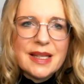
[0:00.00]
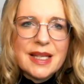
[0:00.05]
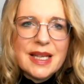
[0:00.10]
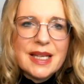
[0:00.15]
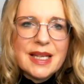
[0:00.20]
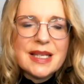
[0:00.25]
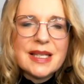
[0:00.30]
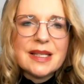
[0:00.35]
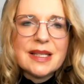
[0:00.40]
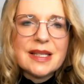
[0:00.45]
that there
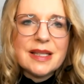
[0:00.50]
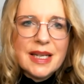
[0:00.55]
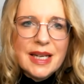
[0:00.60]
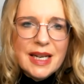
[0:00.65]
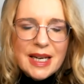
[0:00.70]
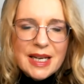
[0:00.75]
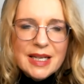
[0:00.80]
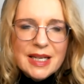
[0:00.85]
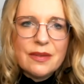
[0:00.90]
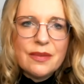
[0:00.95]
is an
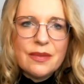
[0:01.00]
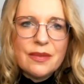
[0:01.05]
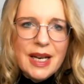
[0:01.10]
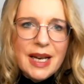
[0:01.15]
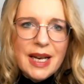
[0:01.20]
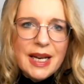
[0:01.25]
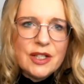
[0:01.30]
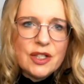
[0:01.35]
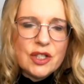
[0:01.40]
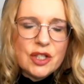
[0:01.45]

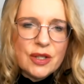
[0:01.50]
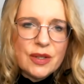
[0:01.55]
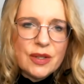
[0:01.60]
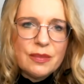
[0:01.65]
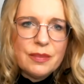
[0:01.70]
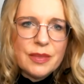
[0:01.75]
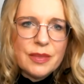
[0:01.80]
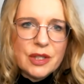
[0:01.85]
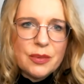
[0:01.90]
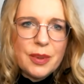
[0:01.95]

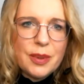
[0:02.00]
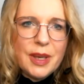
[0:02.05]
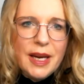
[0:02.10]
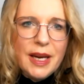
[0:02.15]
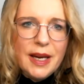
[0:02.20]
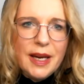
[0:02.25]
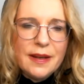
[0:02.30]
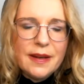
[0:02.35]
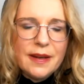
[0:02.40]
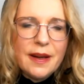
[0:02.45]
interrelation
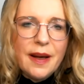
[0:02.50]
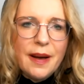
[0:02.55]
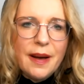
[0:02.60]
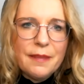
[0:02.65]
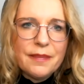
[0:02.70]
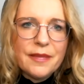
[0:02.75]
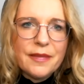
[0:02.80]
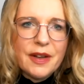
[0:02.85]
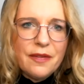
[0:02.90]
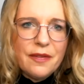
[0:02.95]
between
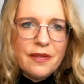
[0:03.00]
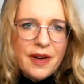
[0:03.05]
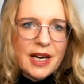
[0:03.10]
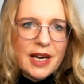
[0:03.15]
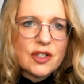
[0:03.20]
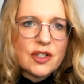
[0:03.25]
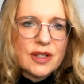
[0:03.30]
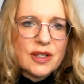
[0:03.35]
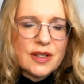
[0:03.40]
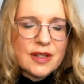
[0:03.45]

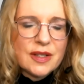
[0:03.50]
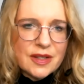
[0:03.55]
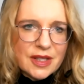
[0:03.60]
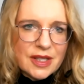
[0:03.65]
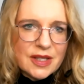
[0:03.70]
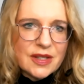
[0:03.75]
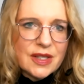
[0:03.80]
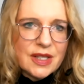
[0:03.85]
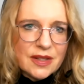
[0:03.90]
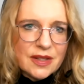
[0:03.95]
infectious
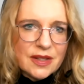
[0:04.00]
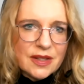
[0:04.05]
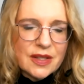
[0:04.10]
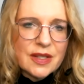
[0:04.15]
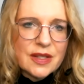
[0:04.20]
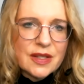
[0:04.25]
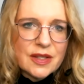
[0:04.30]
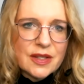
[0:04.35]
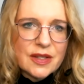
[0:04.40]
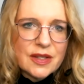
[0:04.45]

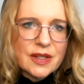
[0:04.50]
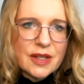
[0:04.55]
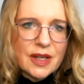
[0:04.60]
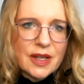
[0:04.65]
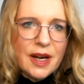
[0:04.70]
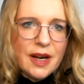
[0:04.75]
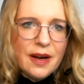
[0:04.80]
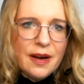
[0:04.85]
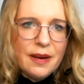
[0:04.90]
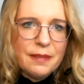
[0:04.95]
diseases,
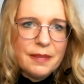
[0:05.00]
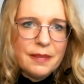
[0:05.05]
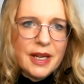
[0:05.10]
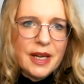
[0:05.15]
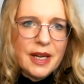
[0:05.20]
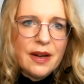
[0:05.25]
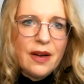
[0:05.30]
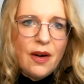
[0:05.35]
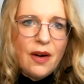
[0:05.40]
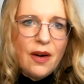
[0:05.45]

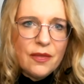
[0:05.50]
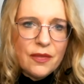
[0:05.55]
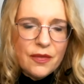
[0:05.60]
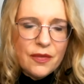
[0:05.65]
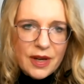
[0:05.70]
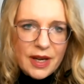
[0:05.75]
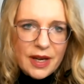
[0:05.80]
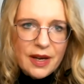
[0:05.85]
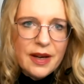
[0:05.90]
of